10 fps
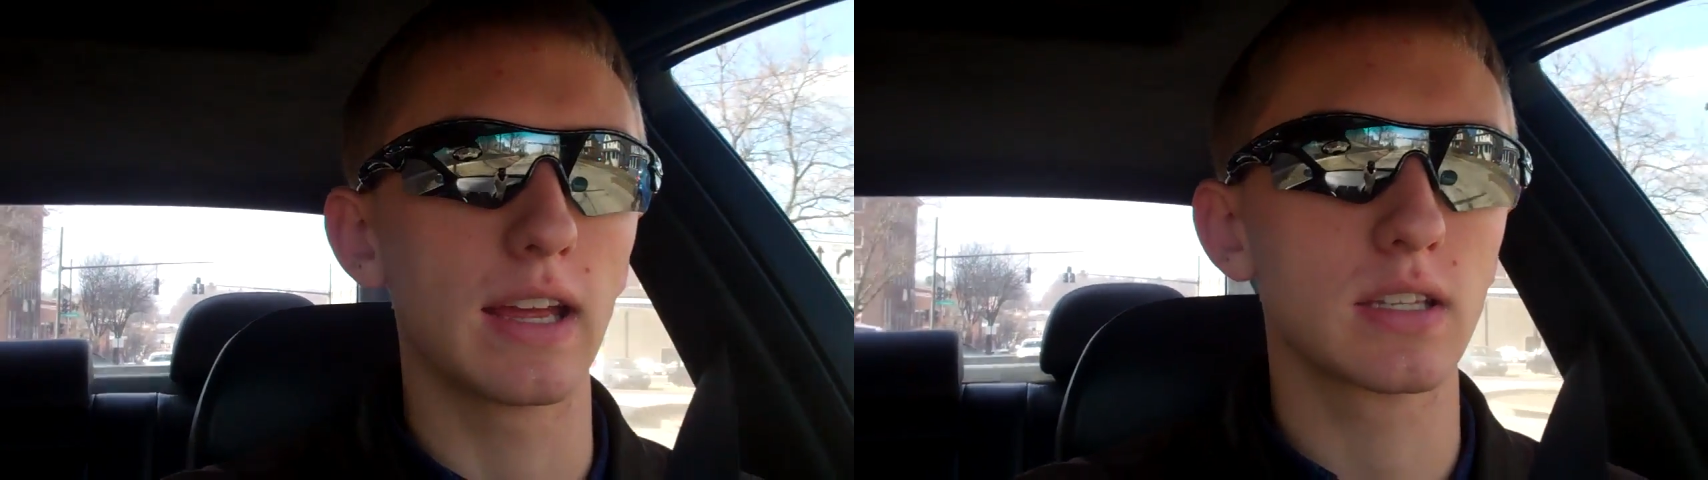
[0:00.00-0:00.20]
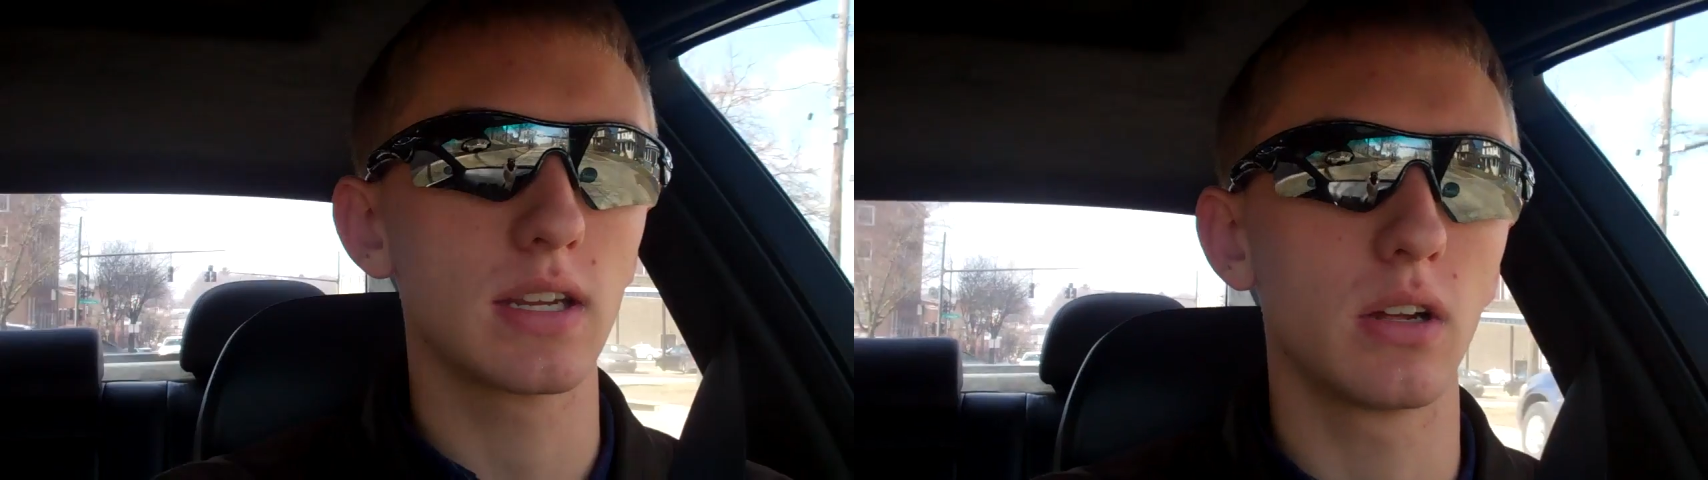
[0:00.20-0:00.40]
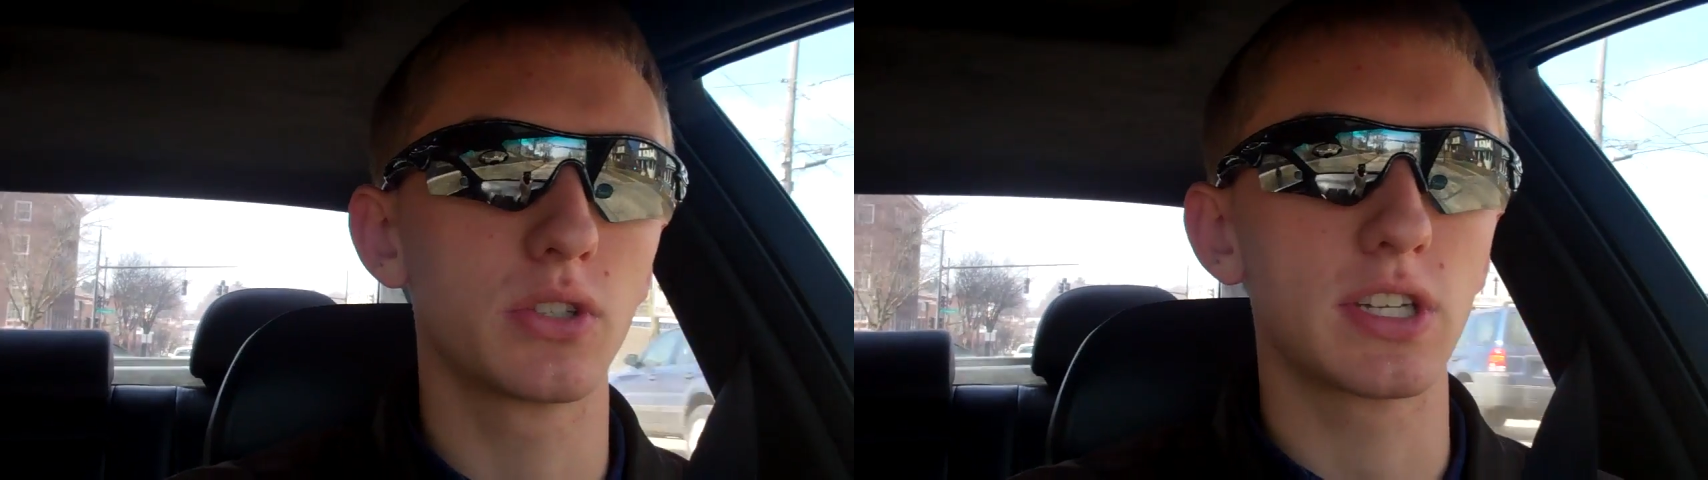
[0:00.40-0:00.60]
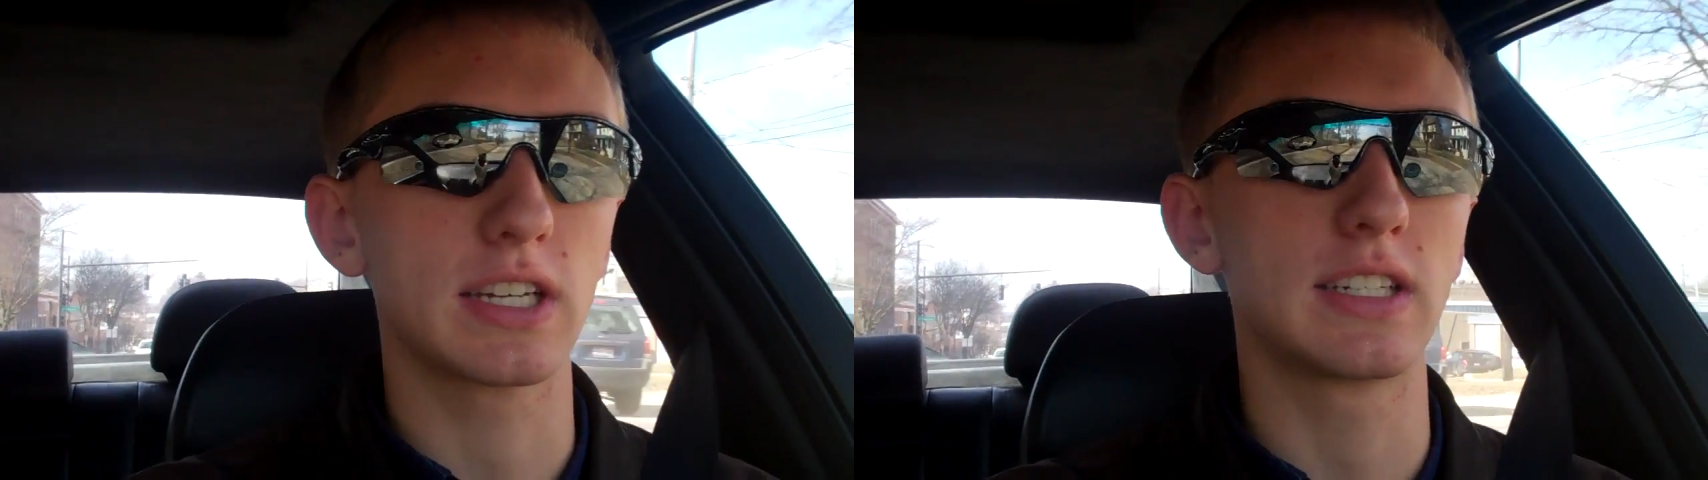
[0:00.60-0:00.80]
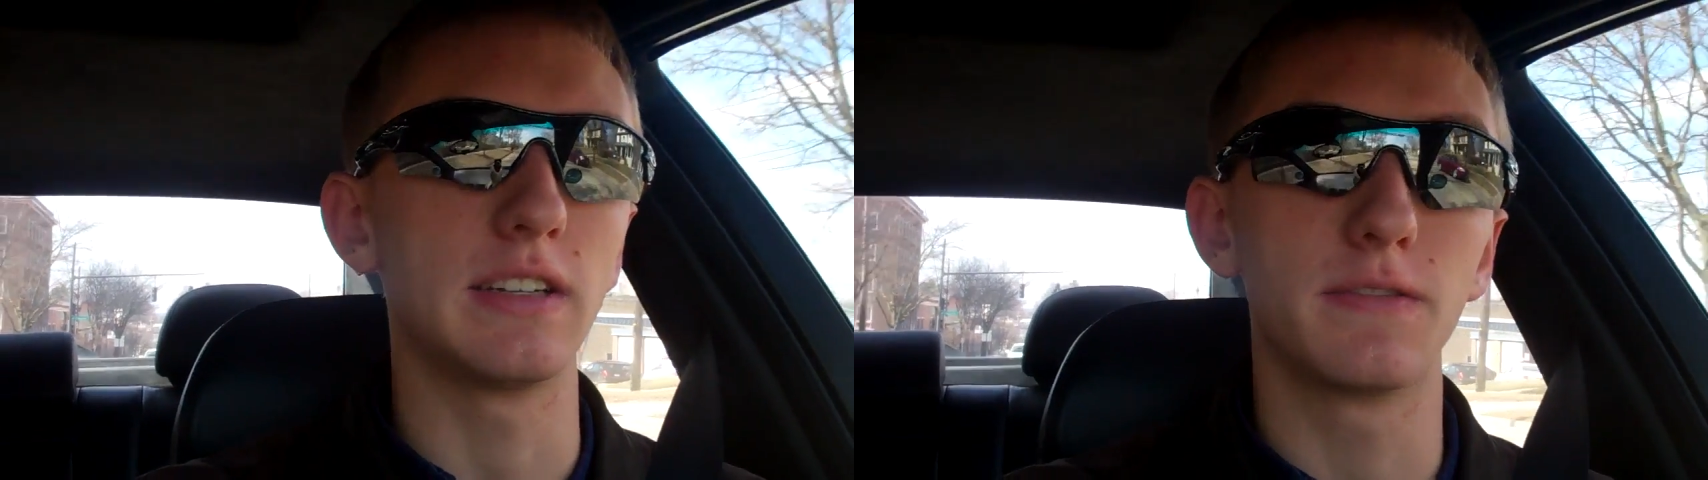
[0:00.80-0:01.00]
SL
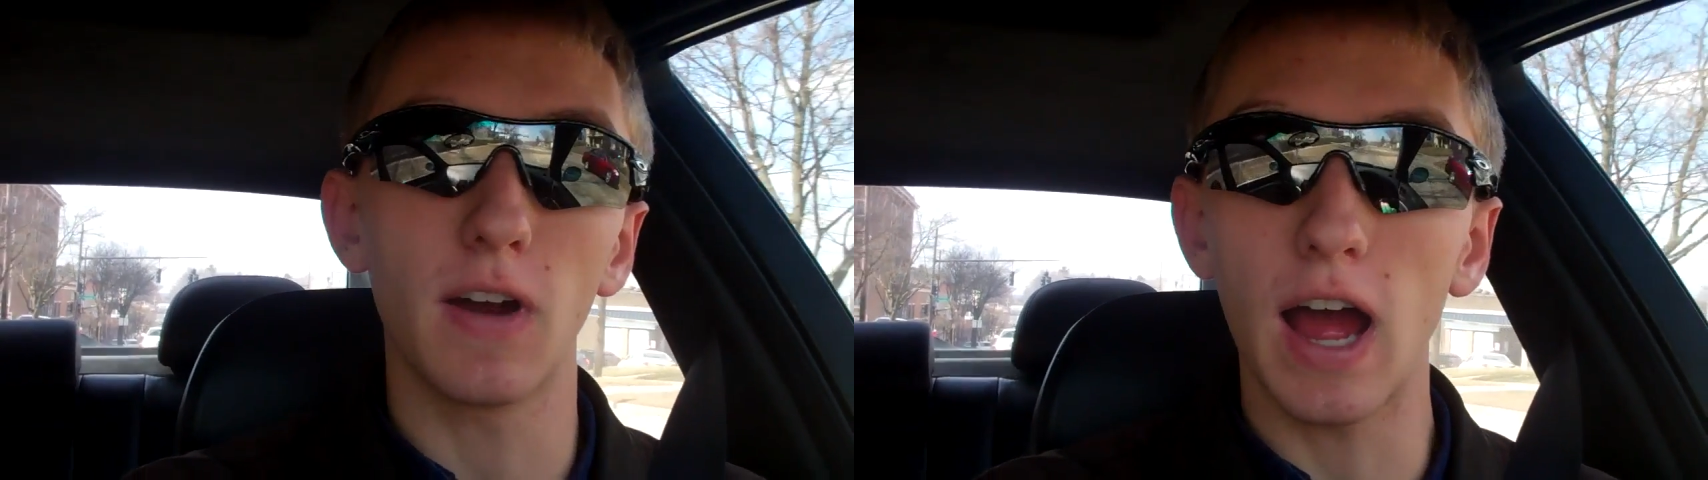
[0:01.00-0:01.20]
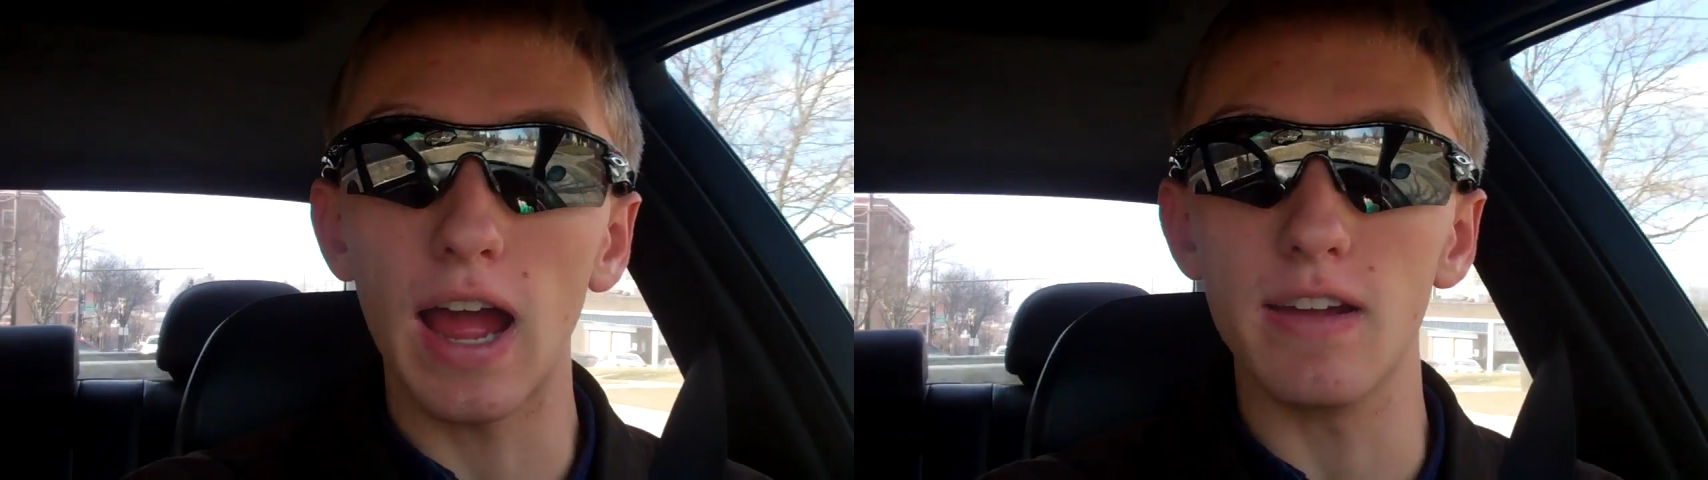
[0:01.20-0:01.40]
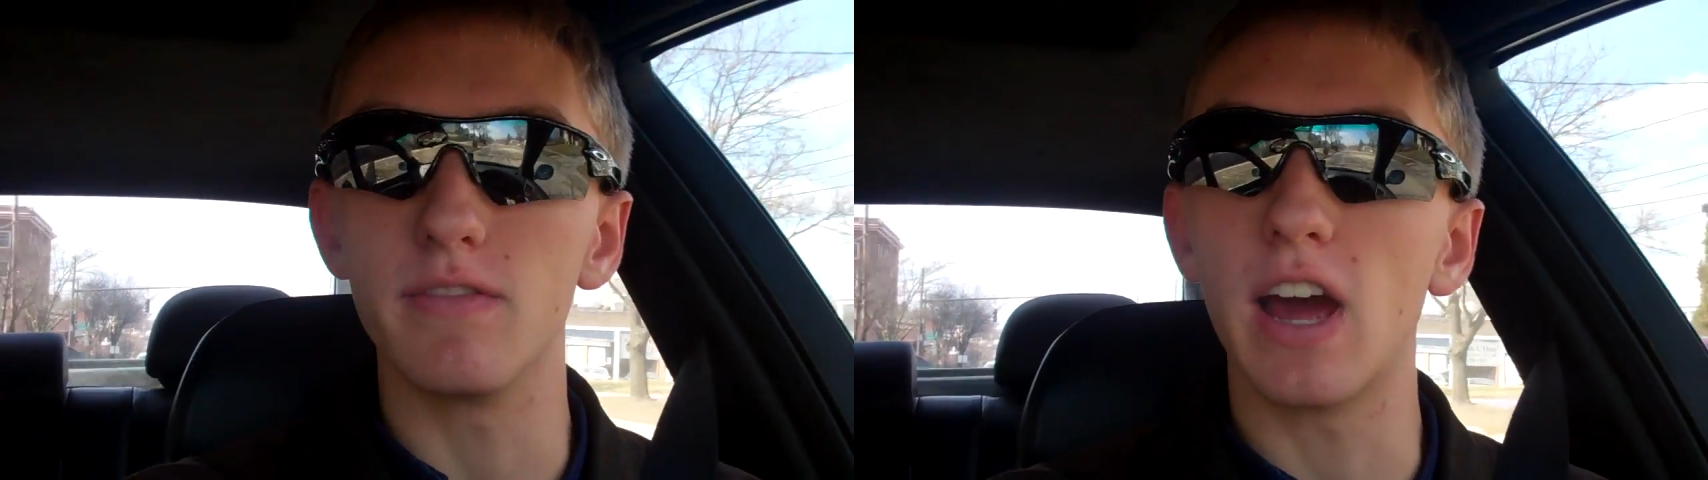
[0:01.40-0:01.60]
65,